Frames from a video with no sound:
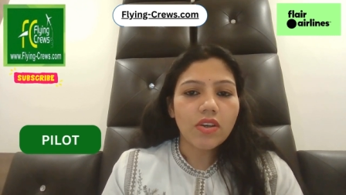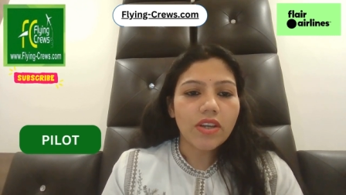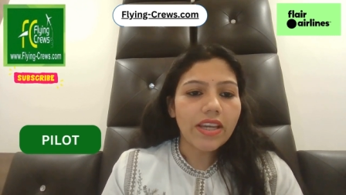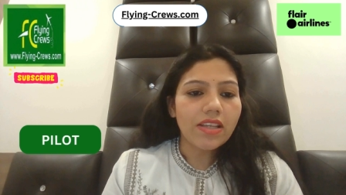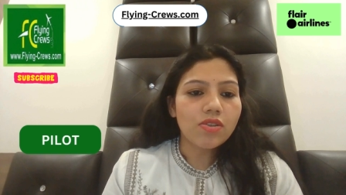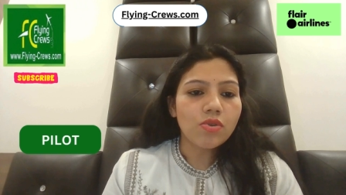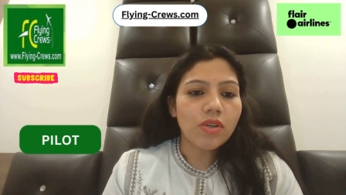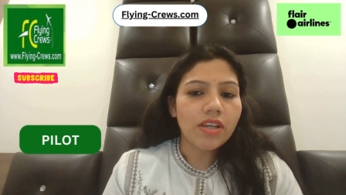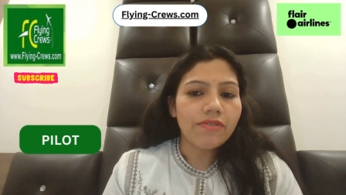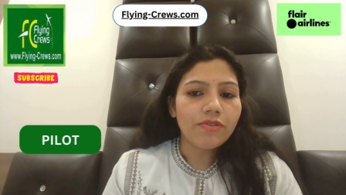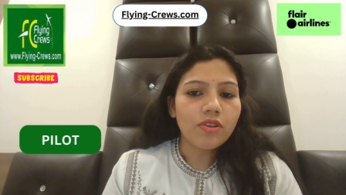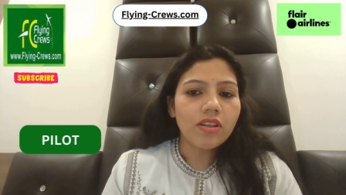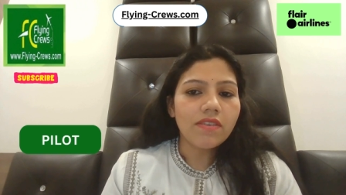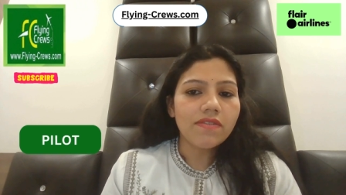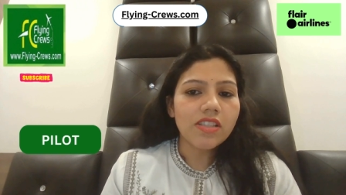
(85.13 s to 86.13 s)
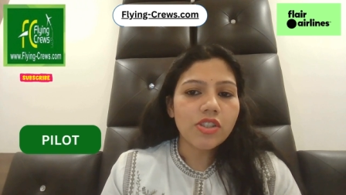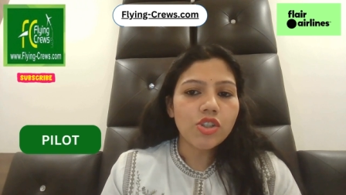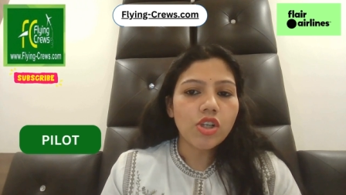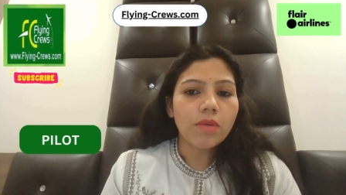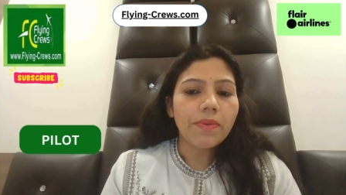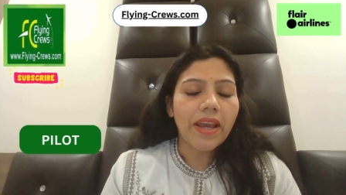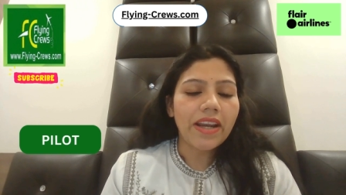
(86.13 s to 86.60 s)
Okay, so if you love
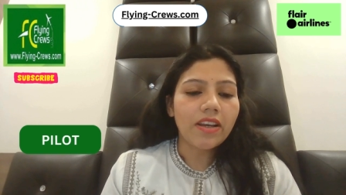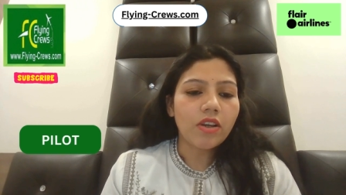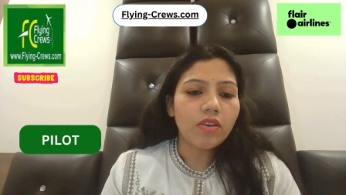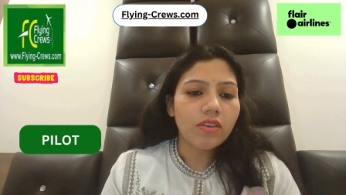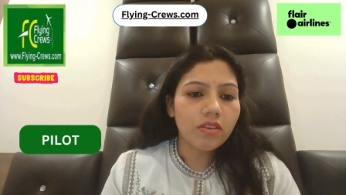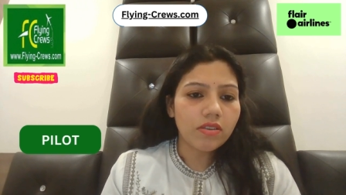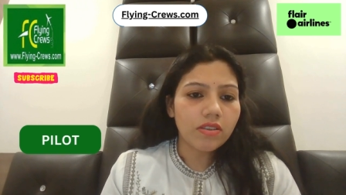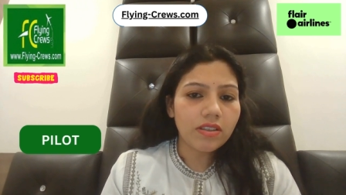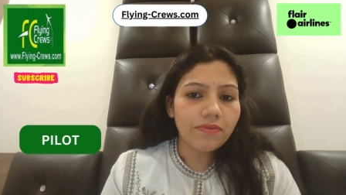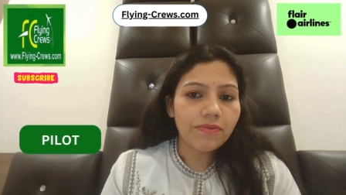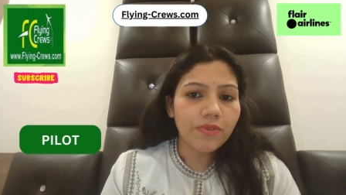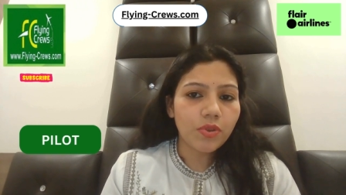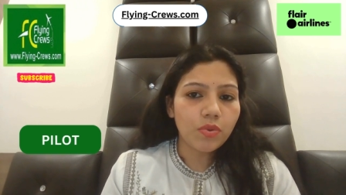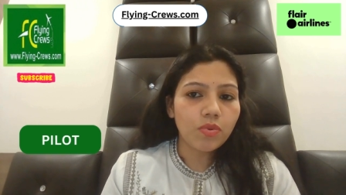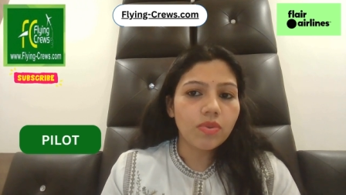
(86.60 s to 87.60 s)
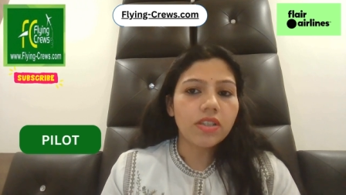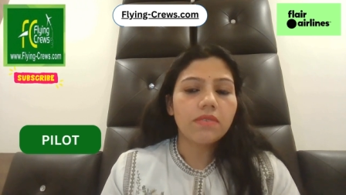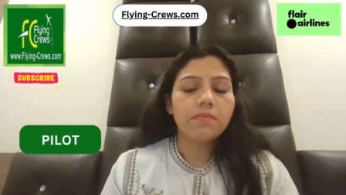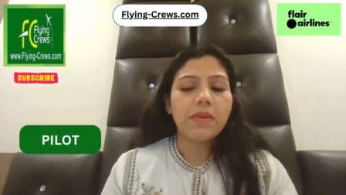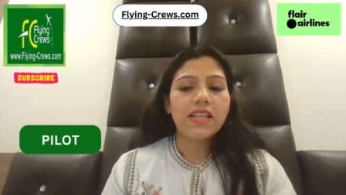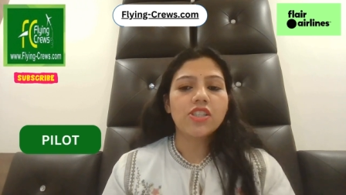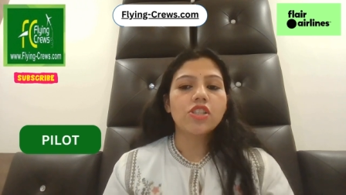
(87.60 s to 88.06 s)
this job and if you
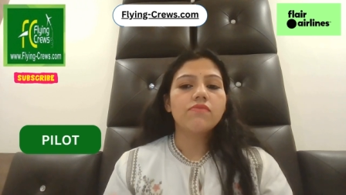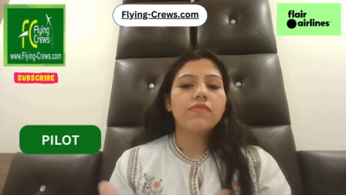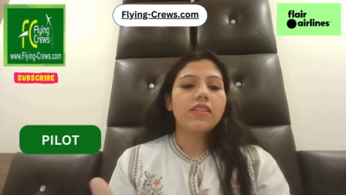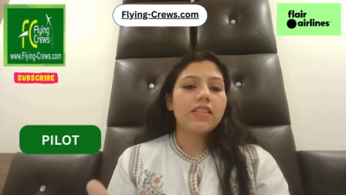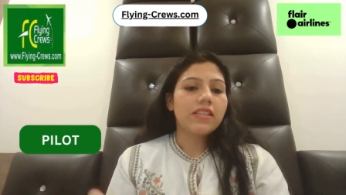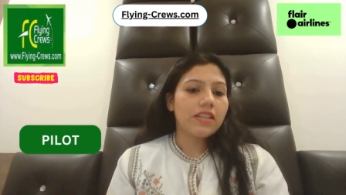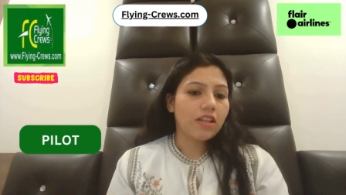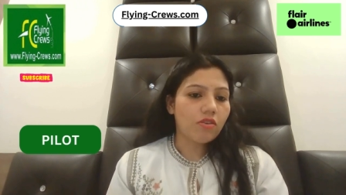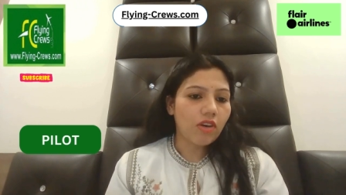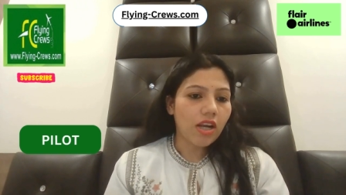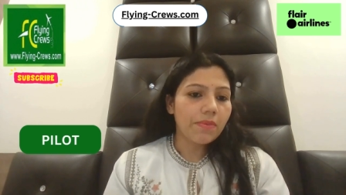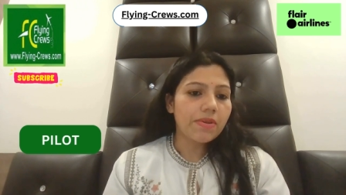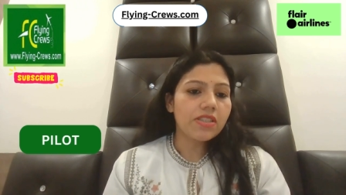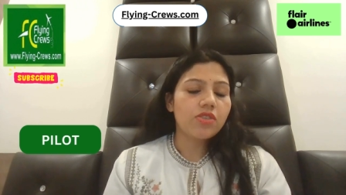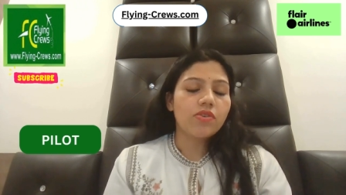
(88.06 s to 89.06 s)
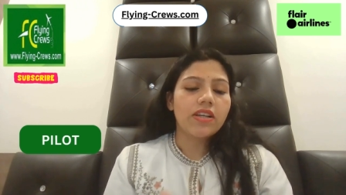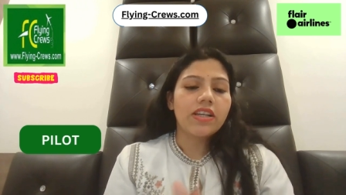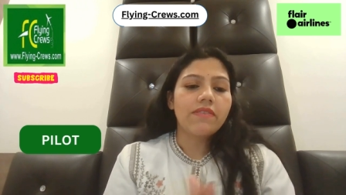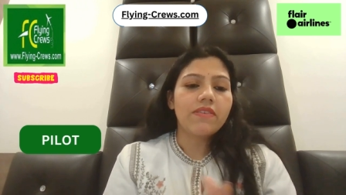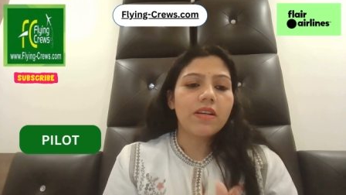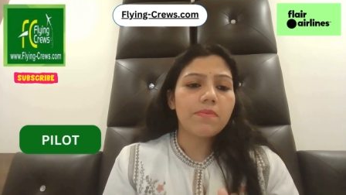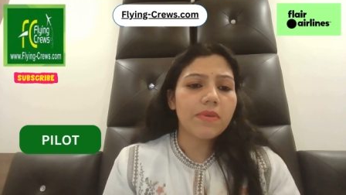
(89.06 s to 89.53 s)
matches with the requirements, you
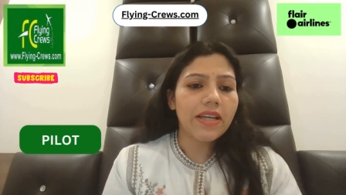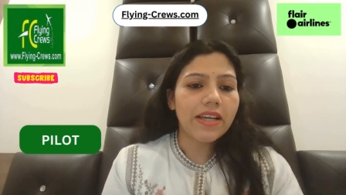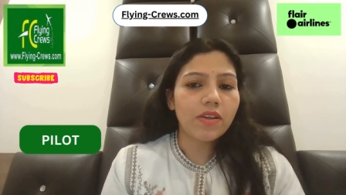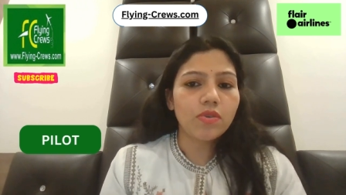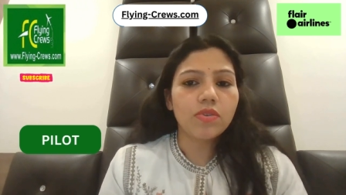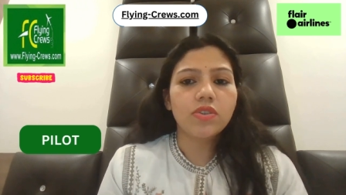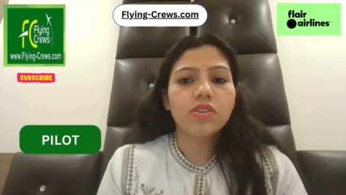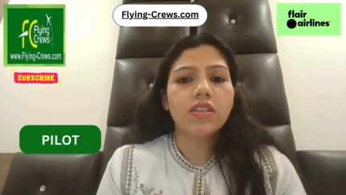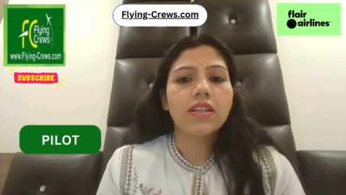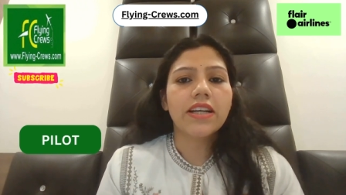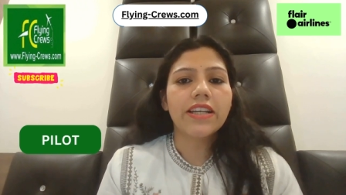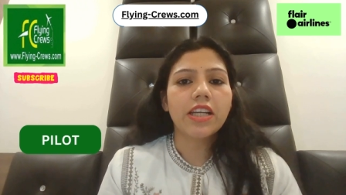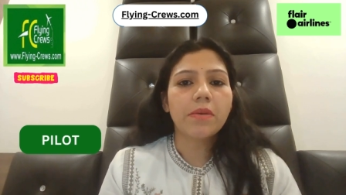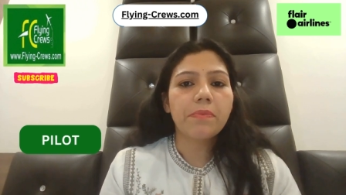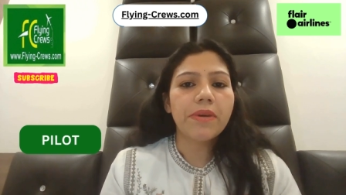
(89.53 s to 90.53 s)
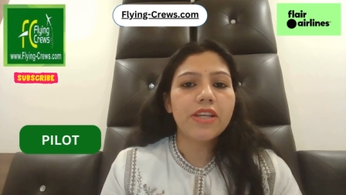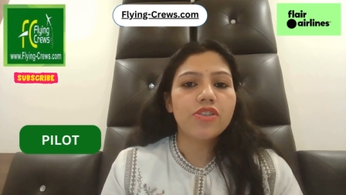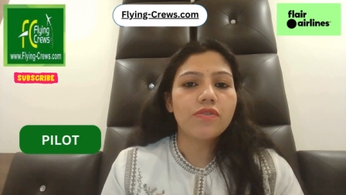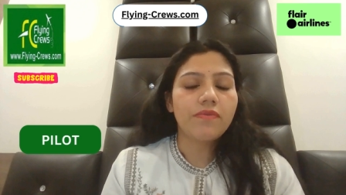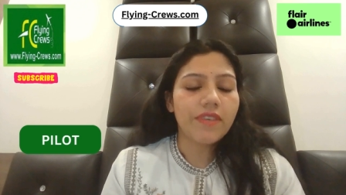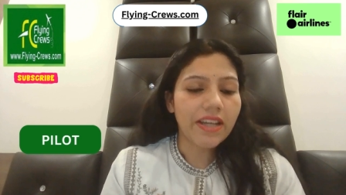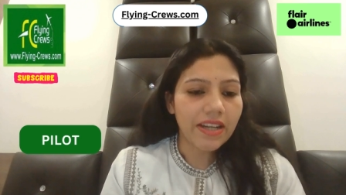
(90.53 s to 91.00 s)
can definitely apply. Go to the career
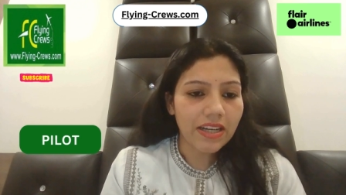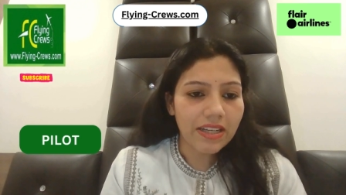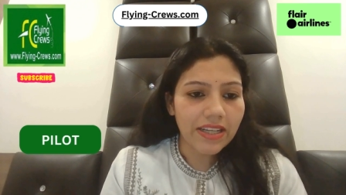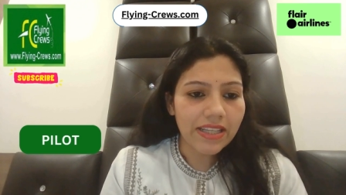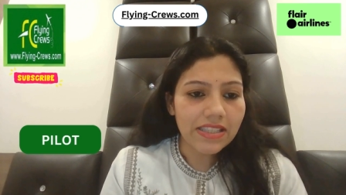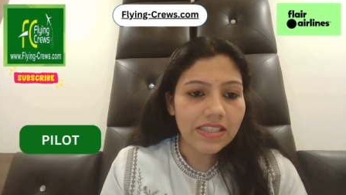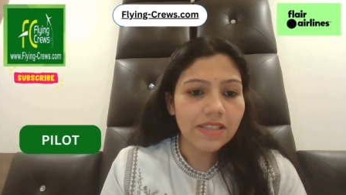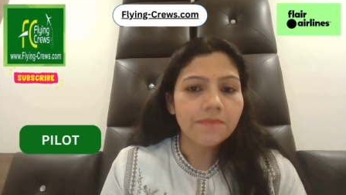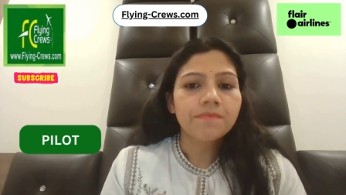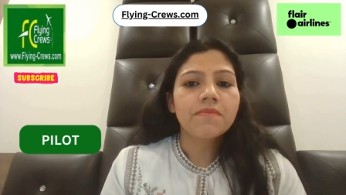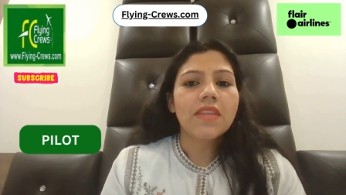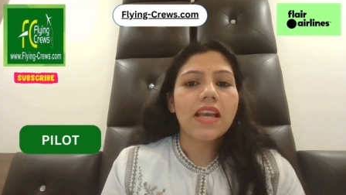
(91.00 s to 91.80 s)
page of Flair Airlines